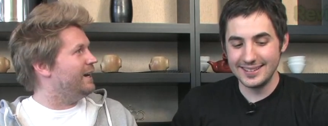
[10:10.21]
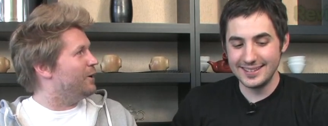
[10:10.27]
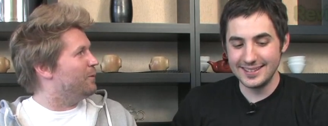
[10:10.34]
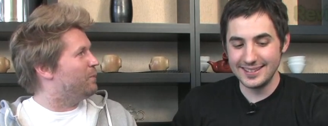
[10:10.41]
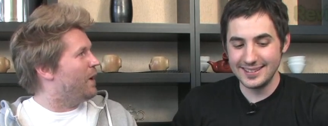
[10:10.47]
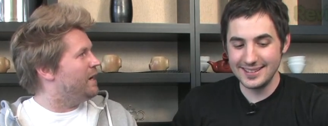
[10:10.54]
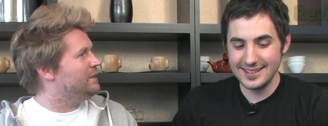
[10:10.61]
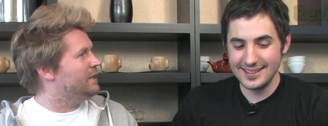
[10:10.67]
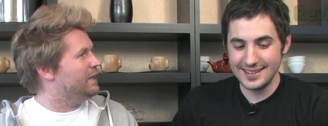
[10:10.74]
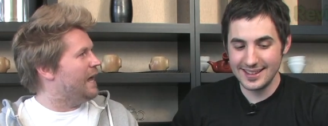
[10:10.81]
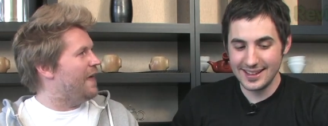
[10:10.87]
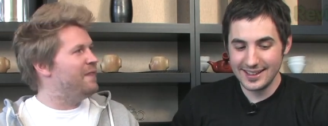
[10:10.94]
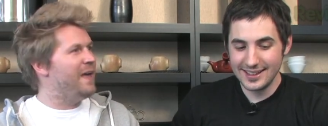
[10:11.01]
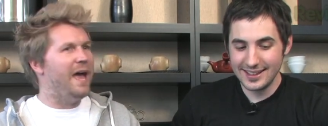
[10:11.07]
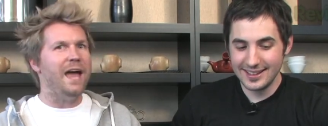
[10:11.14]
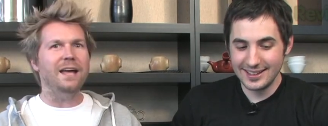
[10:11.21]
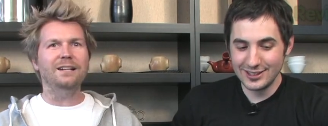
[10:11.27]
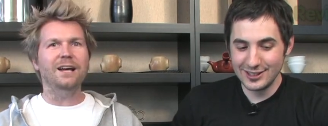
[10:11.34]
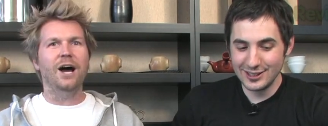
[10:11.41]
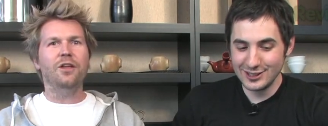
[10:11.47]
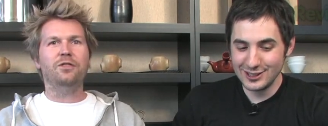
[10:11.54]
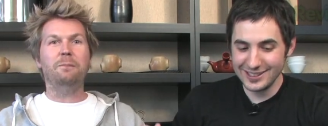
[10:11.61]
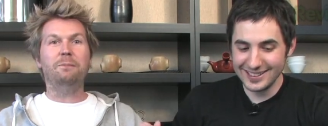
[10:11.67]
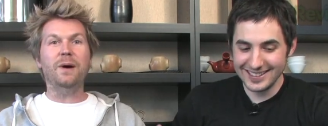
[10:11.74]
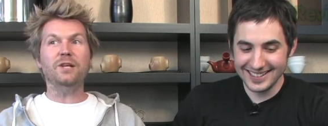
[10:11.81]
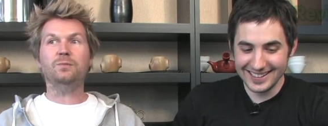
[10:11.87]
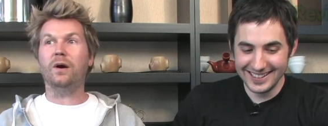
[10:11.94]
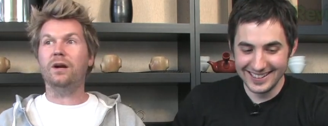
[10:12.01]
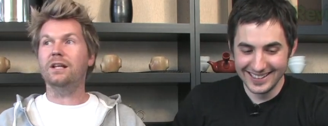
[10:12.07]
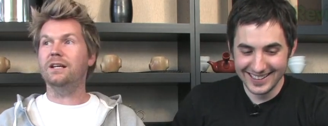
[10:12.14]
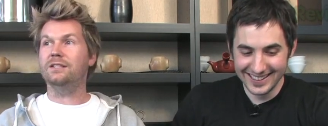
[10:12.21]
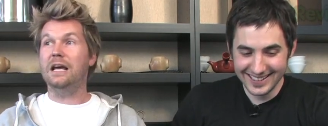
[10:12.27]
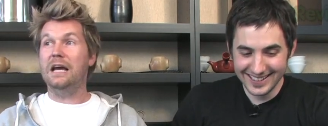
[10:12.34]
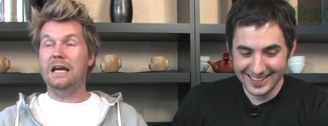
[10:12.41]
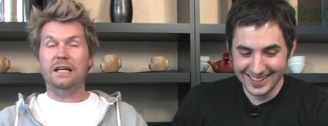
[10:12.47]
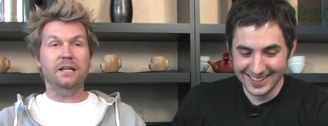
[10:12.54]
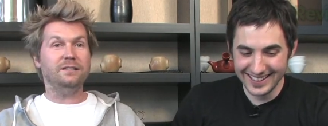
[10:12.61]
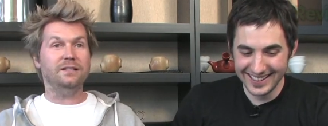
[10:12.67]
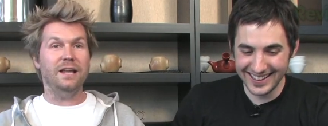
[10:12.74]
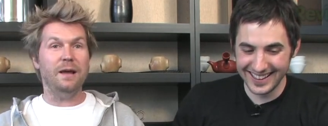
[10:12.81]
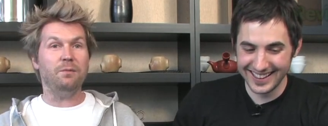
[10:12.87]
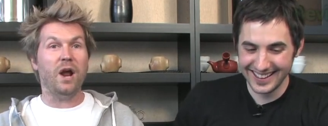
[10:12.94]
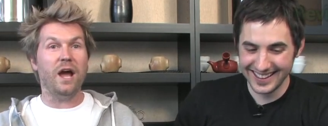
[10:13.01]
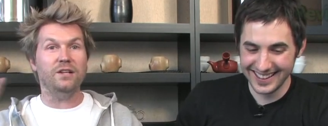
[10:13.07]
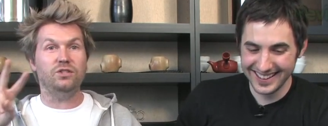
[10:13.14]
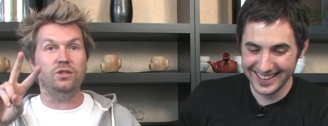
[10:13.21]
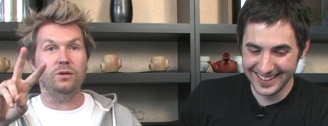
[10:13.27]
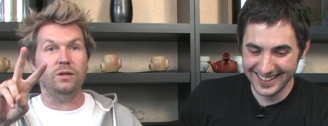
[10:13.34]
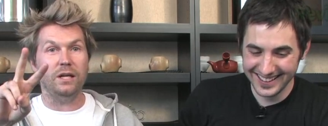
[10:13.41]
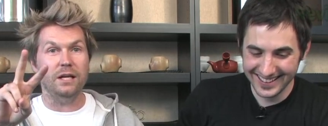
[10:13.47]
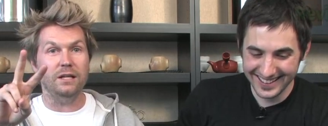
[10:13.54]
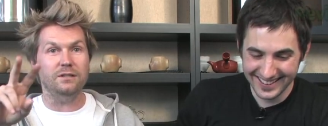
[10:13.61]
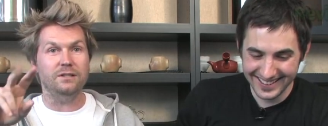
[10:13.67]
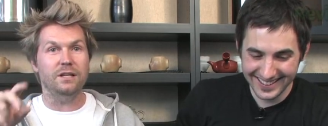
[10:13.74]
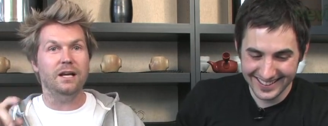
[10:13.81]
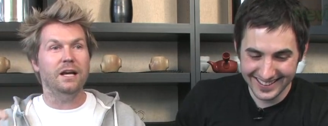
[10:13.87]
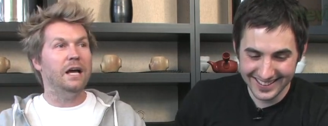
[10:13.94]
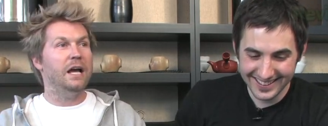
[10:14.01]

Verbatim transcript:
Speaker 1: get her pregnant. And then the best part is his neighbor has 2 kids.